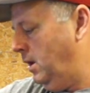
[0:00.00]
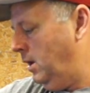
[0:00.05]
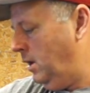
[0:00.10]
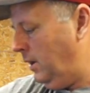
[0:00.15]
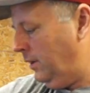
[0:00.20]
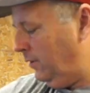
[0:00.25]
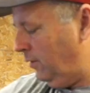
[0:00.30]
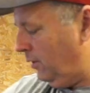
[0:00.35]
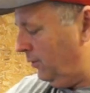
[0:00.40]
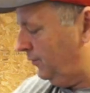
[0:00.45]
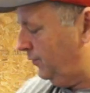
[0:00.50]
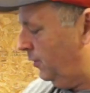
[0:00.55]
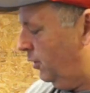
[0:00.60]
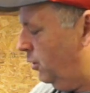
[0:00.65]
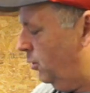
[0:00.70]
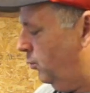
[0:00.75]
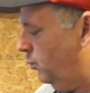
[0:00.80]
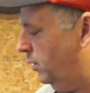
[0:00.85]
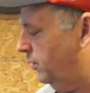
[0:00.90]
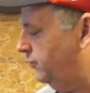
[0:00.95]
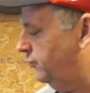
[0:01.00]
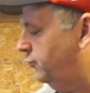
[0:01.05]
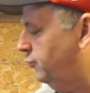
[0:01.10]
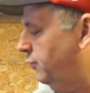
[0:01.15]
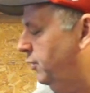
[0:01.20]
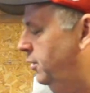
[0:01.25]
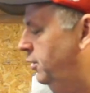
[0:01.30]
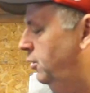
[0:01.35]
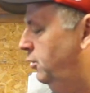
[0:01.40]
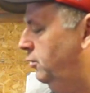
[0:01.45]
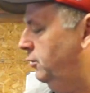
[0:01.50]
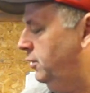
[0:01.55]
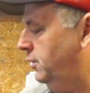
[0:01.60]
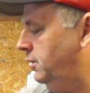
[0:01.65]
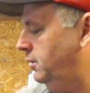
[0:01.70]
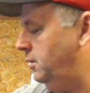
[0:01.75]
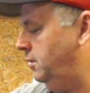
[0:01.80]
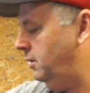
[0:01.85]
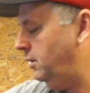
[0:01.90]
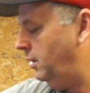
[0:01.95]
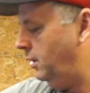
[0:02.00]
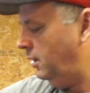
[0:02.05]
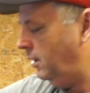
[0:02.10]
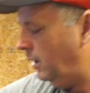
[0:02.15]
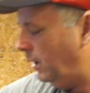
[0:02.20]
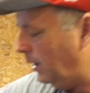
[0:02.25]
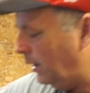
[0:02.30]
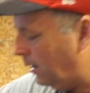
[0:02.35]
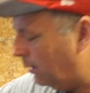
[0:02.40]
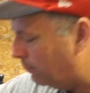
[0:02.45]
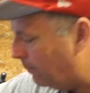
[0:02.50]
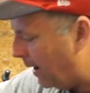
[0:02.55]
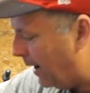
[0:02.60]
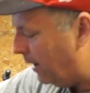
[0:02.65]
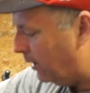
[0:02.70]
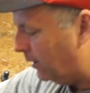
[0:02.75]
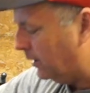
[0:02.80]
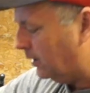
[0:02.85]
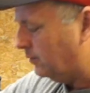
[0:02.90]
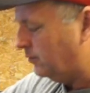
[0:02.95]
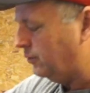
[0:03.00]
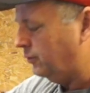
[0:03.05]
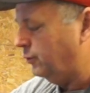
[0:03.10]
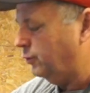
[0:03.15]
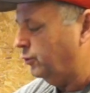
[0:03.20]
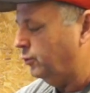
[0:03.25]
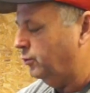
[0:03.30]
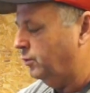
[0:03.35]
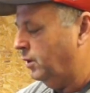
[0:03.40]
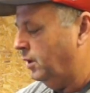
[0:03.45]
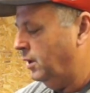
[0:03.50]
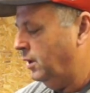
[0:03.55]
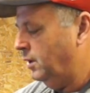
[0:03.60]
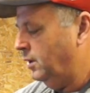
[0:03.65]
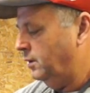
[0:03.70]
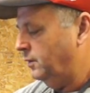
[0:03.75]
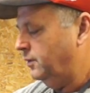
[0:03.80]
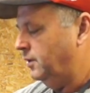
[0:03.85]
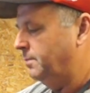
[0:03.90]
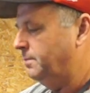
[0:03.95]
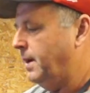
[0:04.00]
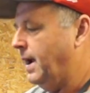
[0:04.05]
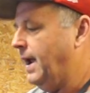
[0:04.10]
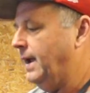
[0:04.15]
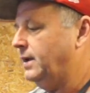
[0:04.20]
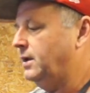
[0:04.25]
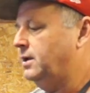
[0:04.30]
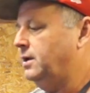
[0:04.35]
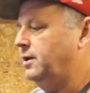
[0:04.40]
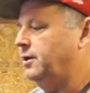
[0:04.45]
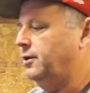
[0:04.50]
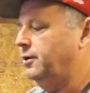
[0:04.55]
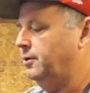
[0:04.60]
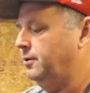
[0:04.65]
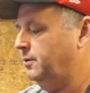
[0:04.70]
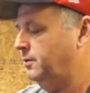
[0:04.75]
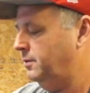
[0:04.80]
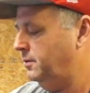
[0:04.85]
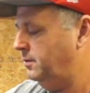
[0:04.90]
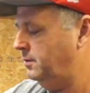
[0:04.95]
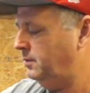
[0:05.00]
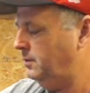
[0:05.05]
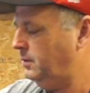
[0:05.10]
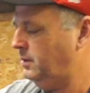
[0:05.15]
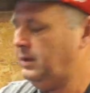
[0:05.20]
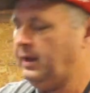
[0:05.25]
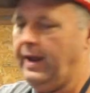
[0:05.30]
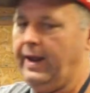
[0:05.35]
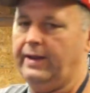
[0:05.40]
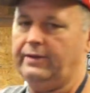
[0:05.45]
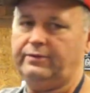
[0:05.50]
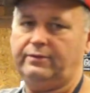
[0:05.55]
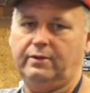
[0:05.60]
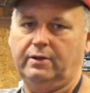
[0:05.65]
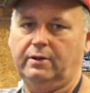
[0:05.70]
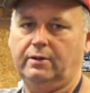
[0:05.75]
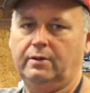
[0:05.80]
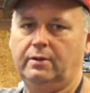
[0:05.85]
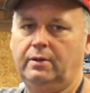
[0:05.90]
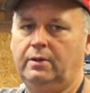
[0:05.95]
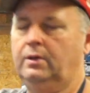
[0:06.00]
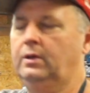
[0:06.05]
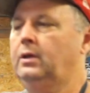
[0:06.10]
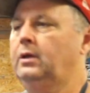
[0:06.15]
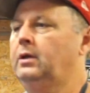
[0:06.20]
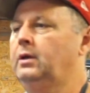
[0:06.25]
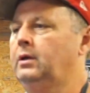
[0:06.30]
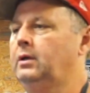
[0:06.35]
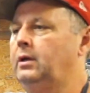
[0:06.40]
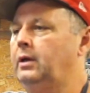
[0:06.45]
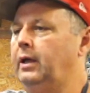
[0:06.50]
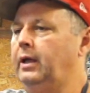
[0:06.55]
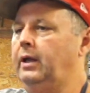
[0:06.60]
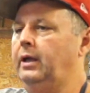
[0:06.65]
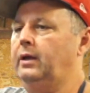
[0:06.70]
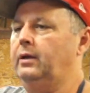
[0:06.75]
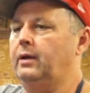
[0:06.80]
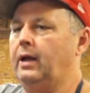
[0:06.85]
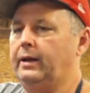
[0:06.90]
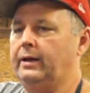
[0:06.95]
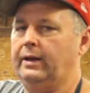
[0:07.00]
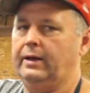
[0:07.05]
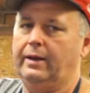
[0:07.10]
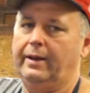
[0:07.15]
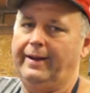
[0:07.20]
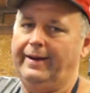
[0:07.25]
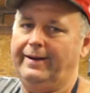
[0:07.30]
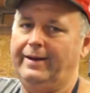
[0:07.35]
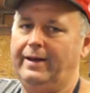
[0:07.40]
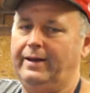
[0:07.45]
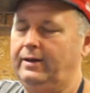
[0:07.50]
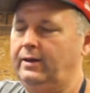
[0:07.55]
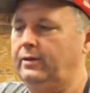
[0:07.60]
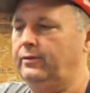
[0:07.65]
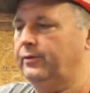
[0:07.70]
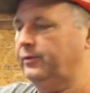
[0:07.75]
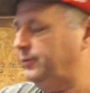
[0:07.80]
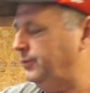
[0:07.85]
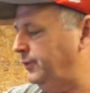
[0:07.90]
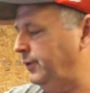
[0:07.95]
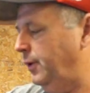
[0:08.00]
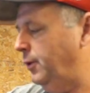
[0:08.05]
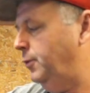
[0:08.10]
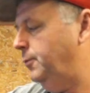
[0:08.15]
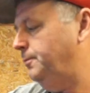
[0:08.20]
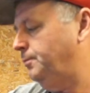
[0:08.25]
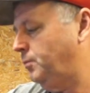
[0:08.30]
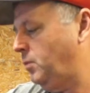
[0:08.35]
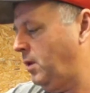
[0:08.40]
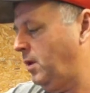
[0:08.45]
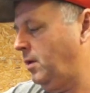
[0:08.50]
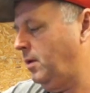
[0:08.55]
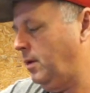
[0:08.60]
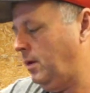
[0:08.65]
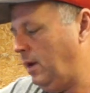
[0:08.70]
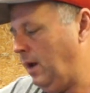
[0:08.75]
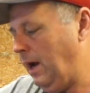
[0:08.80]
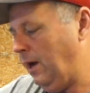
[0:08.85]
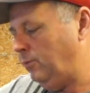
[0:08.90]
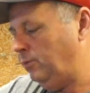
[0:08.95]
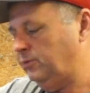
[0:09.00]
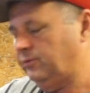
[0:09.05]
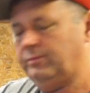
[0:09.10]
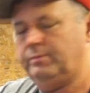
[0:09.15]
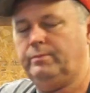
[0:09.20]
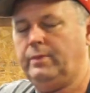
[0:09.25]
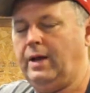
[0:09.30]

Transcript: It also was drilled and mounted to the back gear casting, and I didn't like that either. So I was